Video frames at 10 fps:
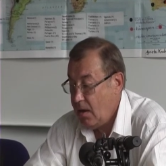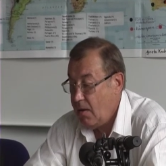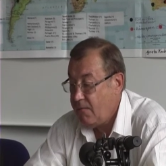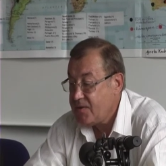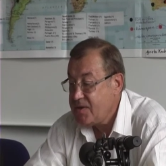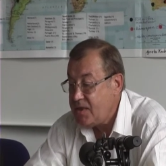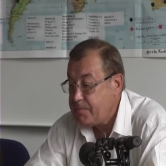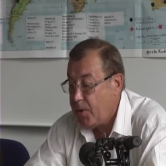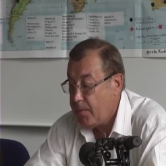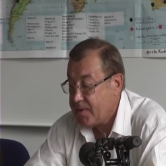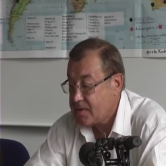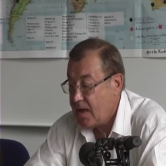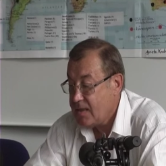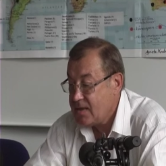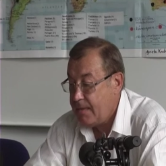For this purpose,
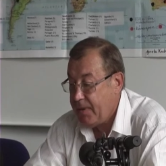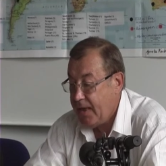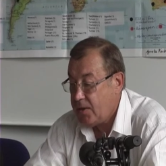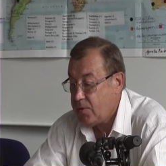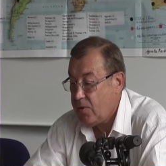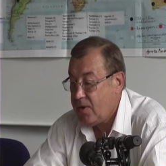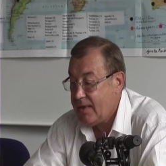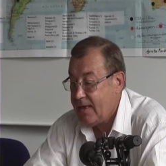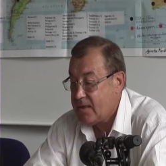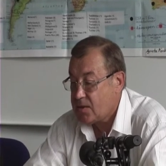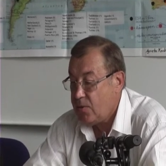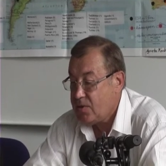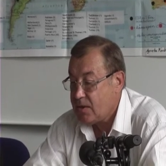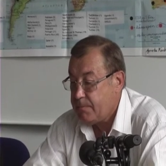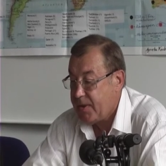they plan to organize
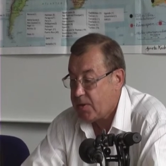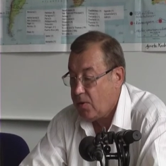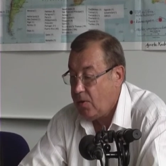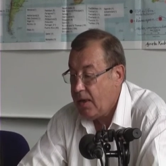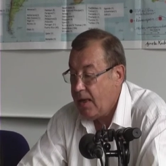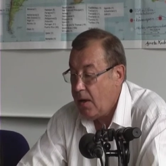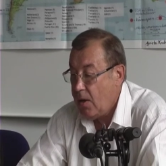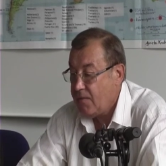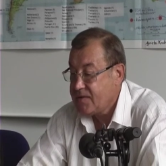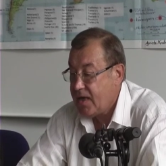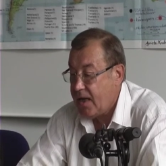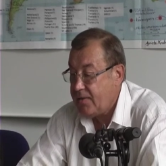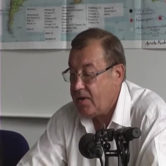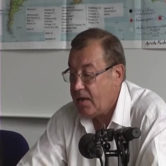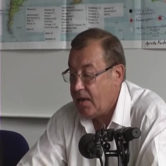constant patrol of the
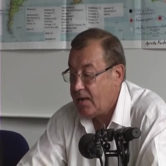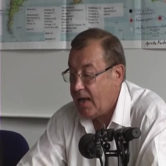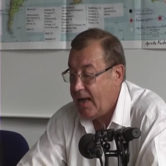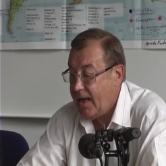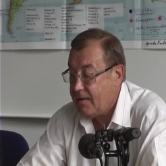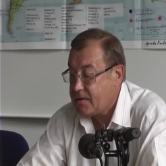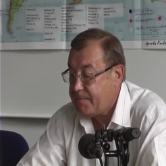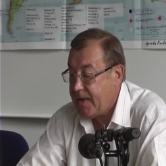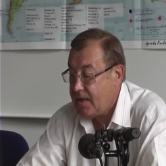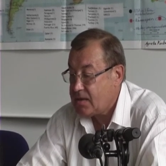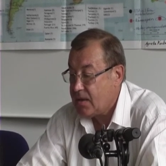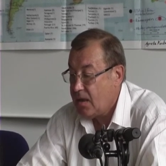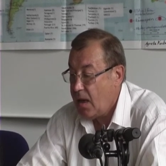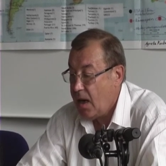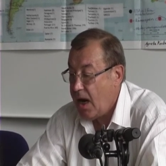Arctic and airspace
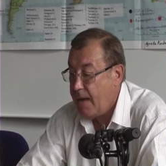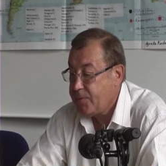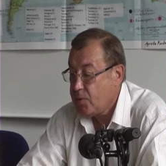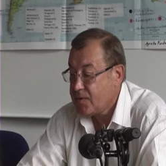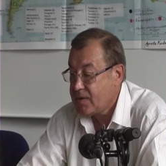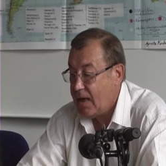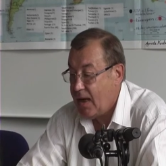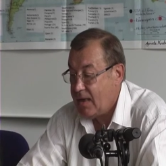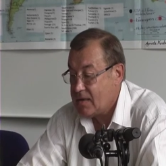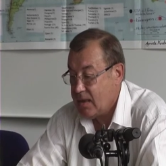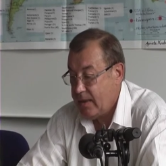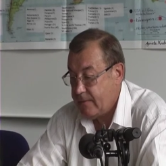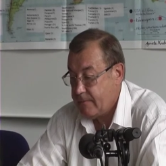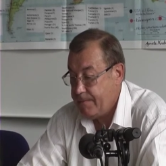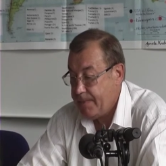up to the Iceland.
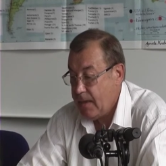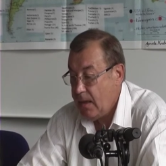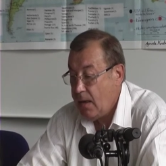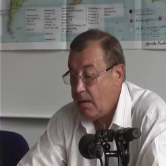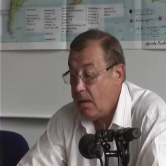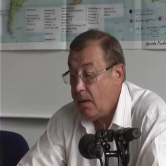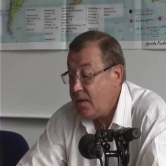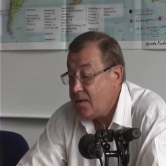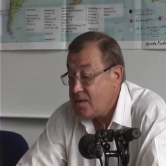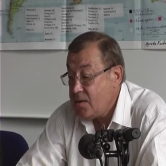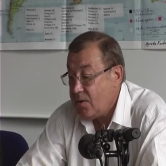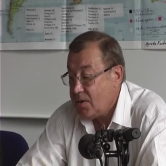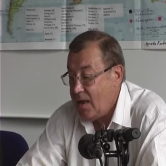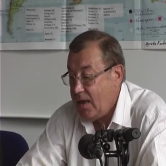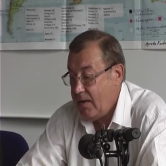It is
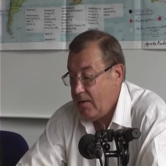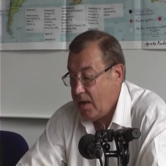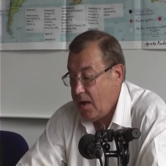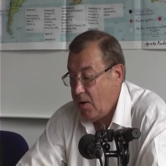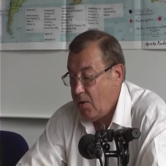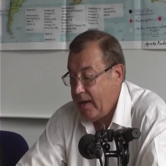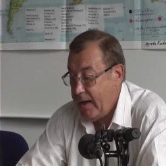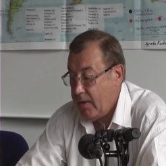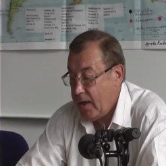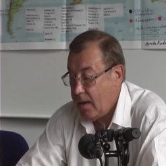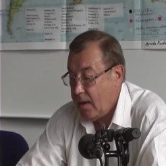not clear, however,